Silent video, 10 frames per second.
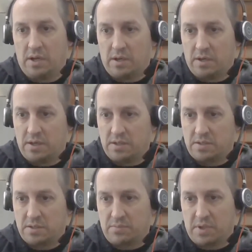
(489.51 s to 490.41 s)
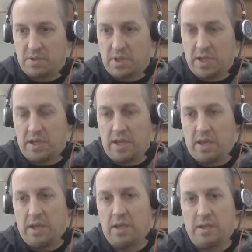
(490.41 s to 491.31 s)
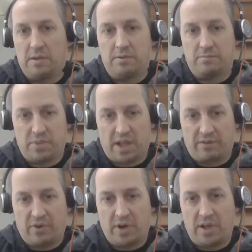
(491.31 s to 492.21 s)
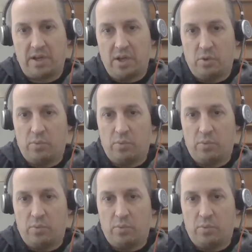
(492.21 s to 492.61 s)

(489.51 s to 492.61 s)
it's something like a Black Friday,